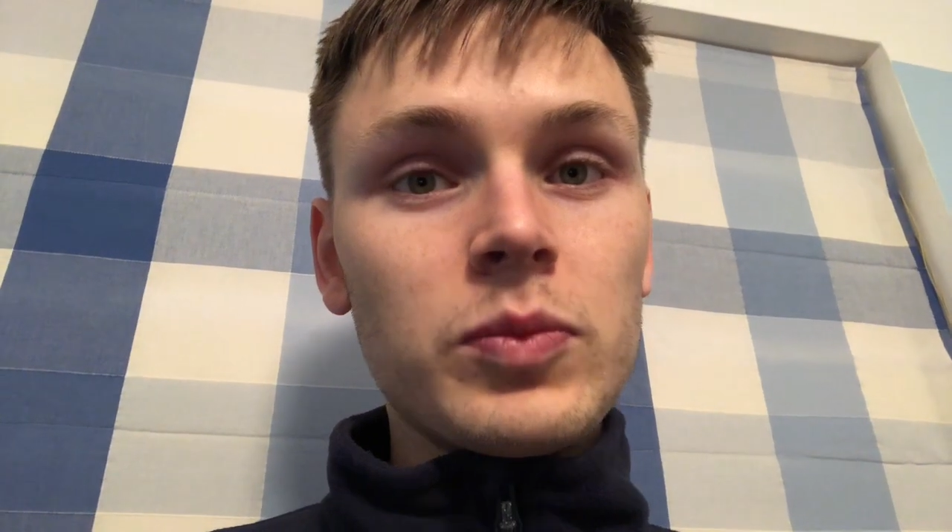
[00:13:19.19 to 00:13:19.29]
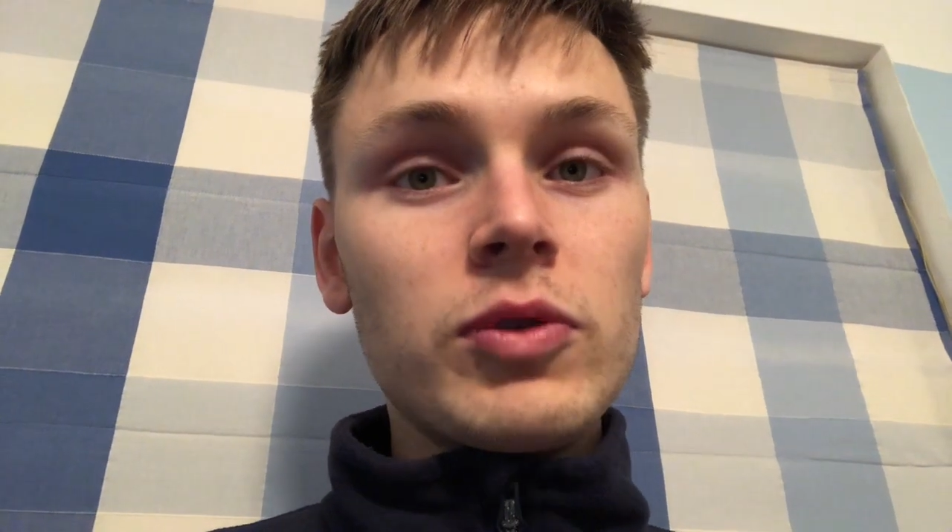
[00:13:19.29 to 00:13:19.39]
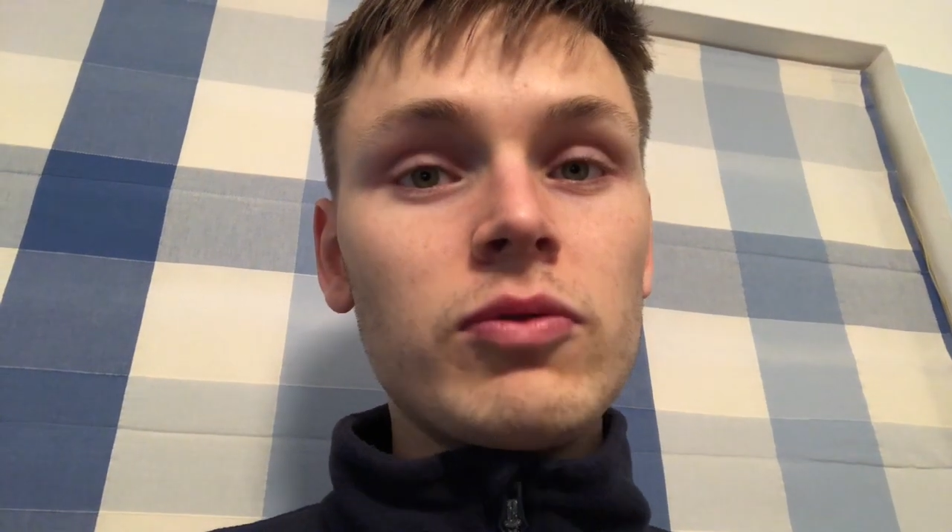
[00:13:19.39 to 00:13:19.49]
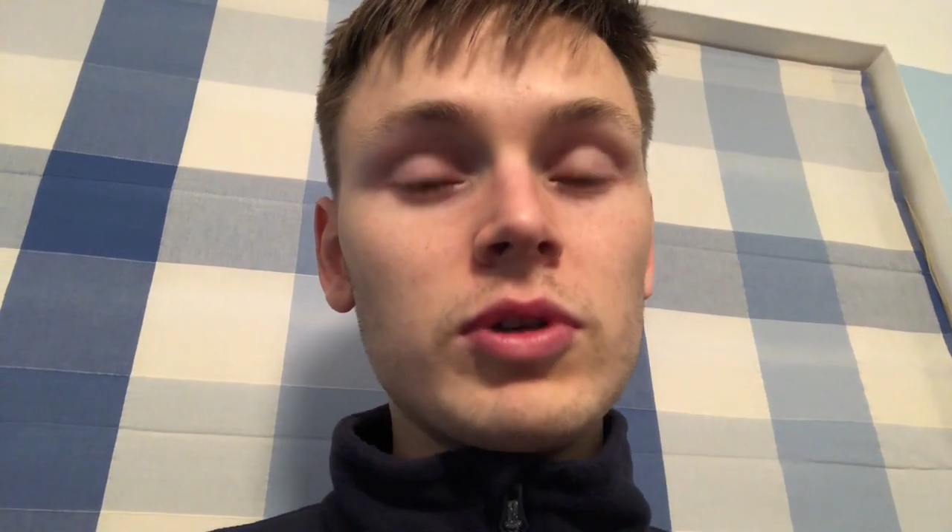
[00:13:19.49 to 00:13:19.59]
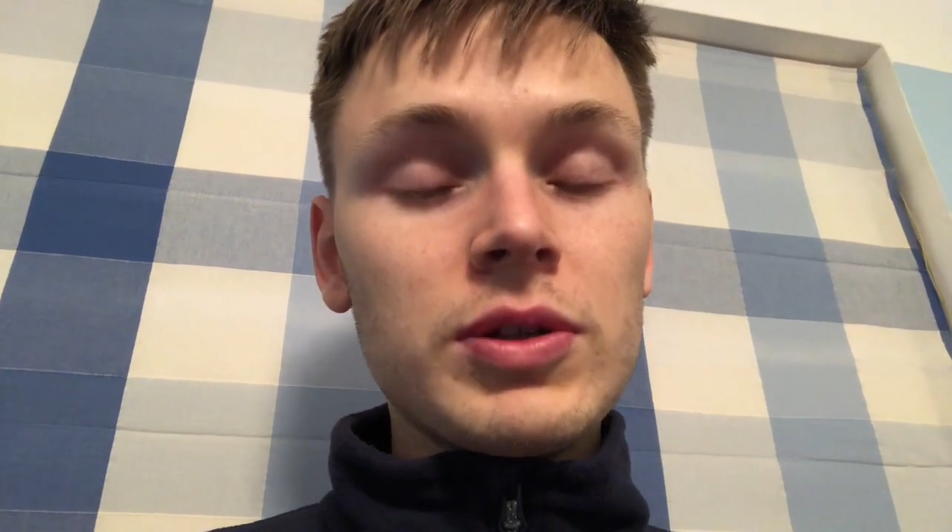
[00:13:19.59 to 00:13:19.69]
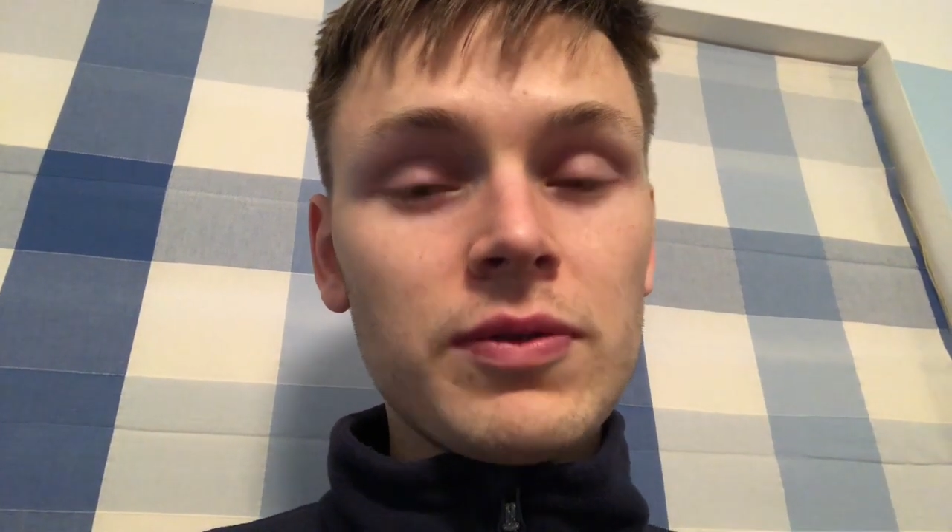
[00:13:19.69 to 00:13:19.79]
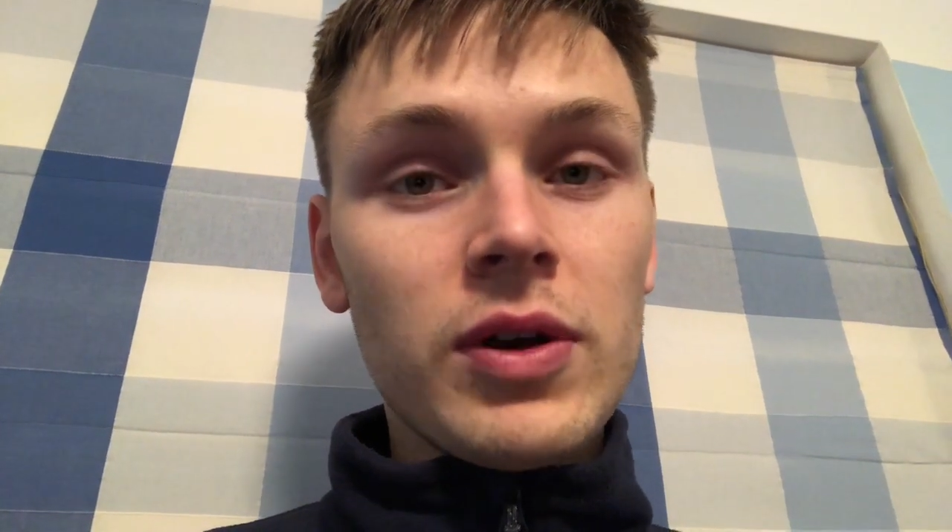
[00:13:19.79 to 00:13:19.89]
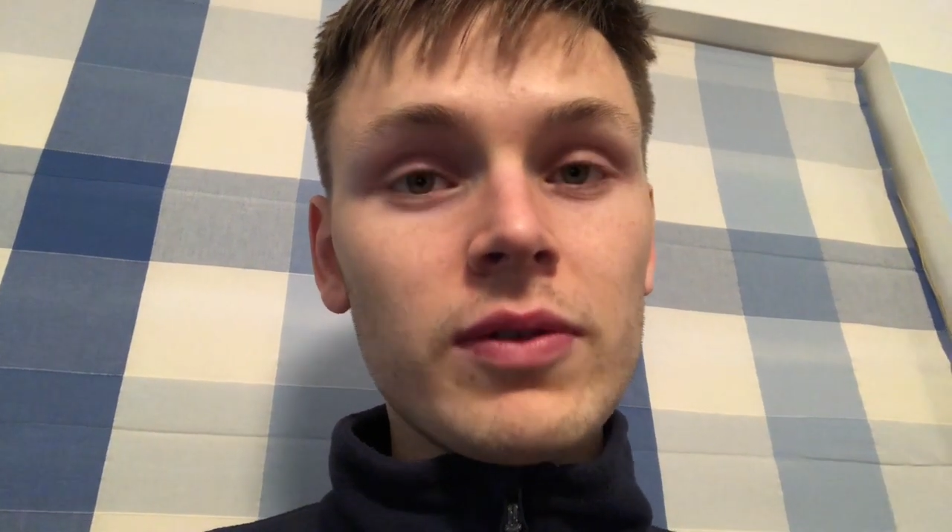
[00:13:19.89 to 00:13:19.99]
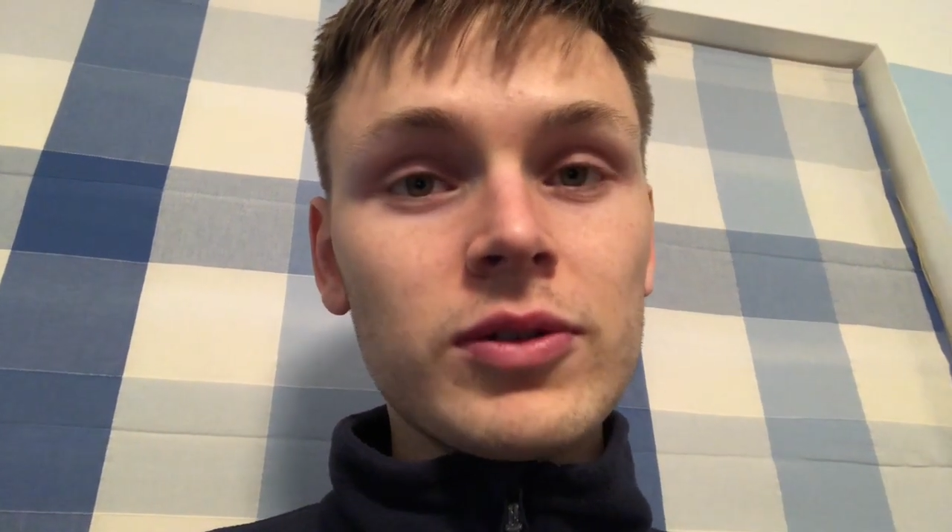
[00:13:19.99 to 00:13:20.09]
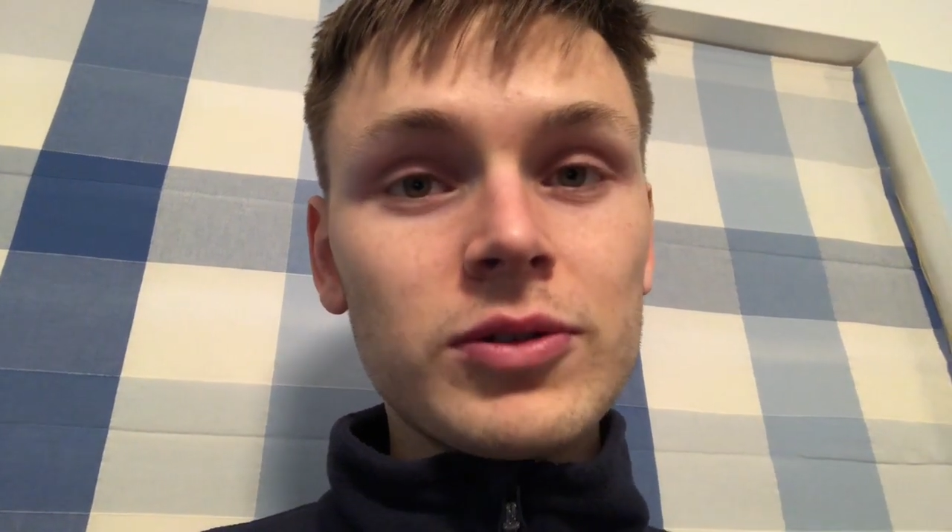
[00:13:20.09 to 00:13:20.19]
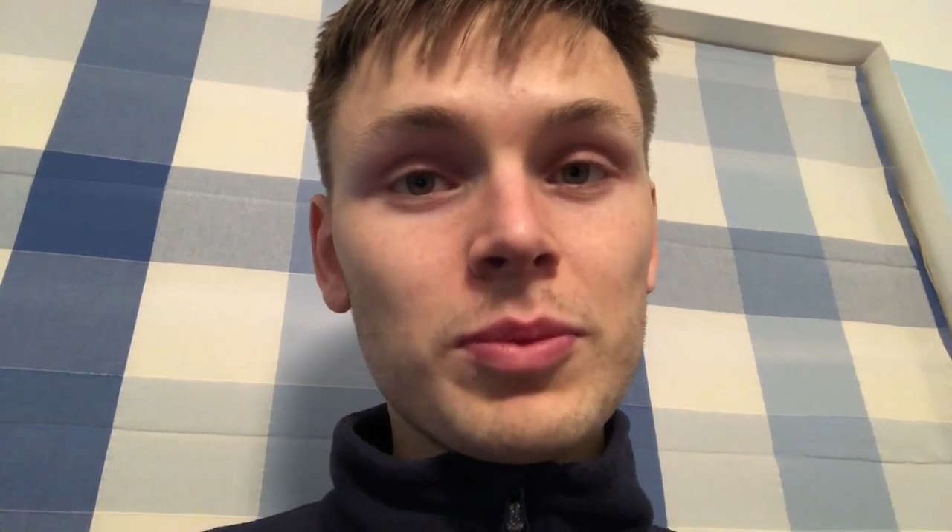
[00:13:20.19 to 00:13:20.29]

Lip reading: We've reached £500